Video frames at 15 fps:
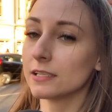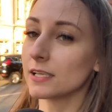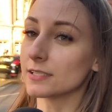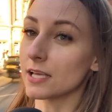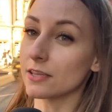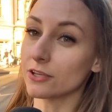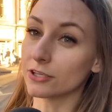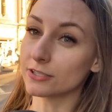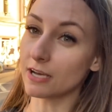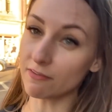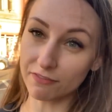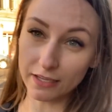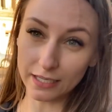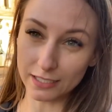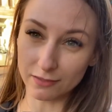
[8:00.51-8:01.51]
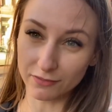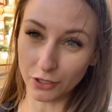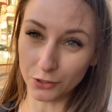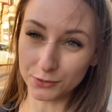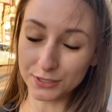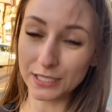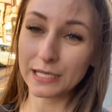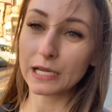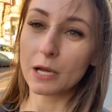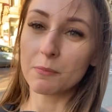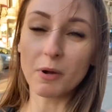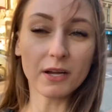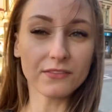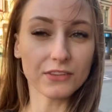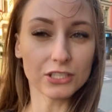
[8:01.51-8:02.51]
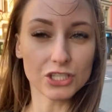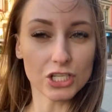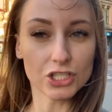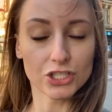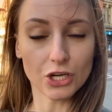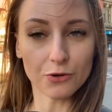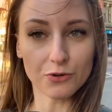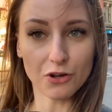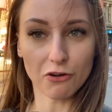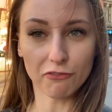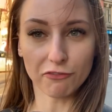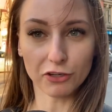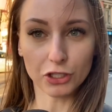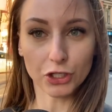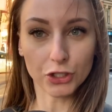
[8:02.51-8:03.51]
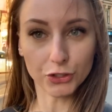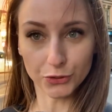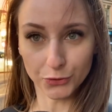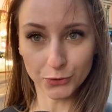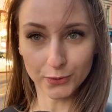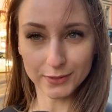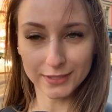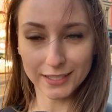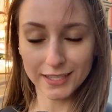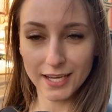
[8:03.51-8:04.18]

they said they're definitely going to vote, but they just don't know for who,